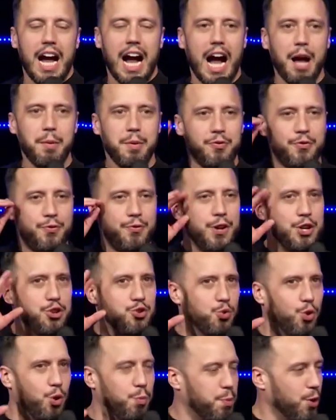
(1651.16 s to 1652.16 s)
I'm a
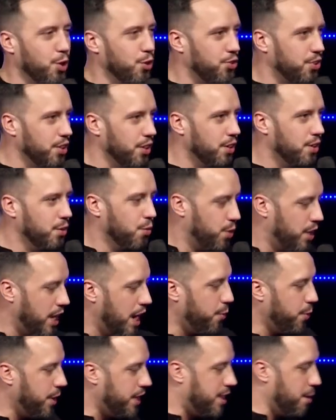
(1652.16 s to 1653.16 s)
visual person. When I
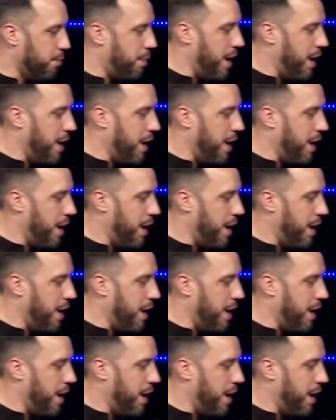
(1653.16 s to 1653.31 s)
read the